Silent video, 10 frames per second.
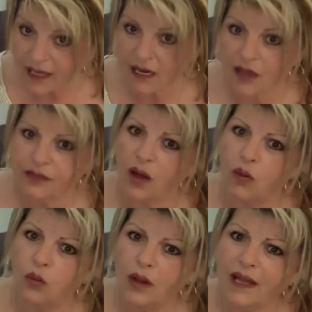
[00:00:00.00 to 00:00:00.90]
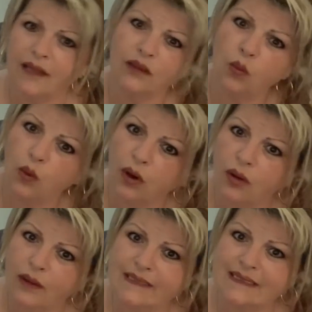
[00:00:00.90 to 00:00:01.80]
And I thought, what in the
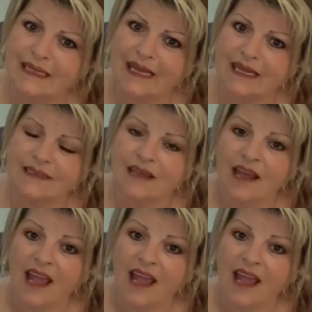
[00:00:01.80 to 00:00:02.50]
world is this?